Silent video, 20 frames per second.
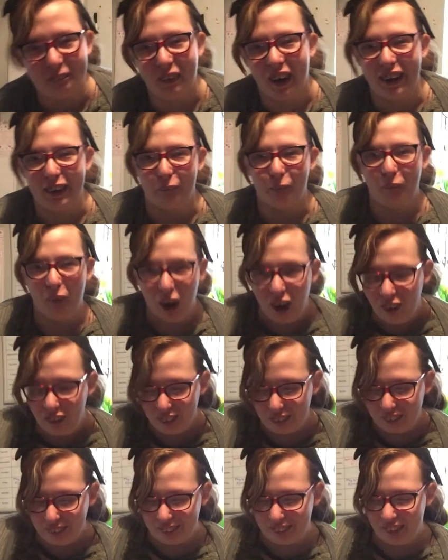by the
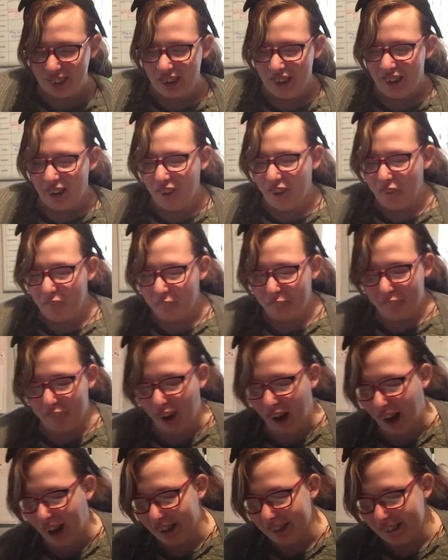box,
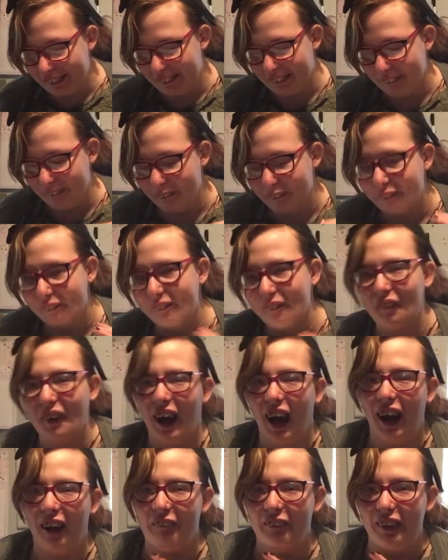but
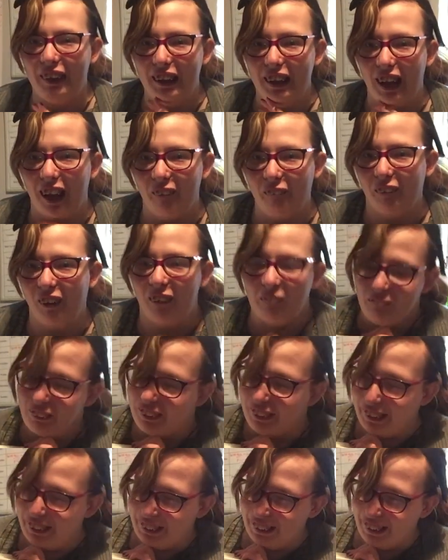I think you know what
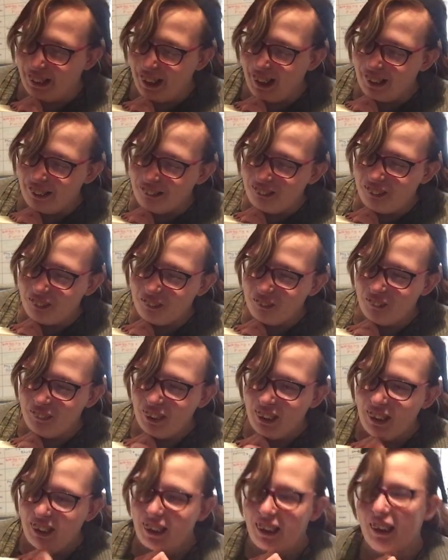was in this.
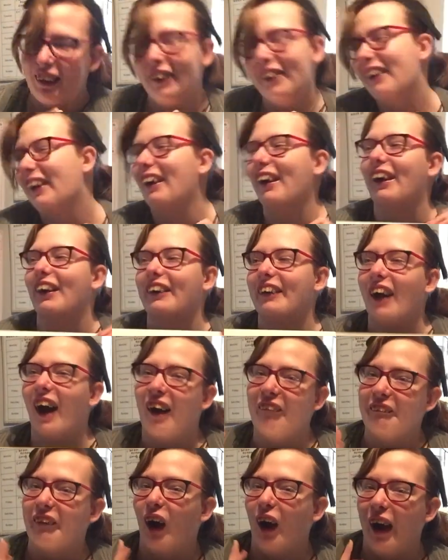Because
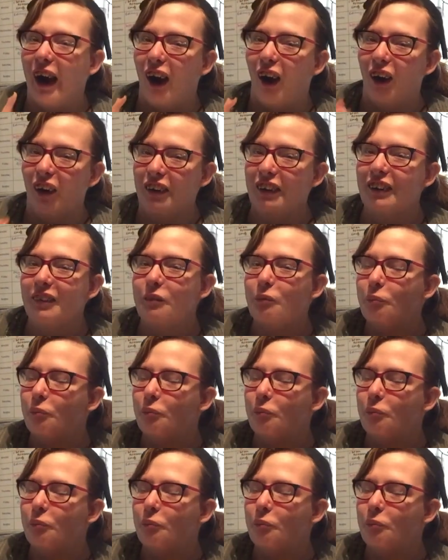I've got it on.